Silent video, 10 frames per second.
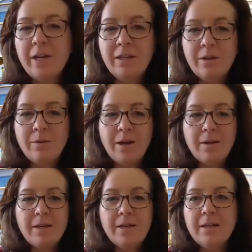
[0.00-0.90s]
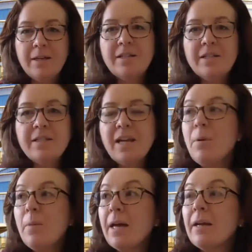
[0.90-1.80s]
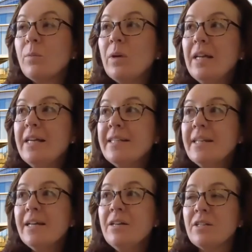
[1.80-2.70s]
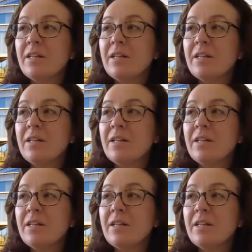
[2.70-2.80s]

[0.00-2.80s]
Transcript: you, Ian. And just to come on that, well, is it attention?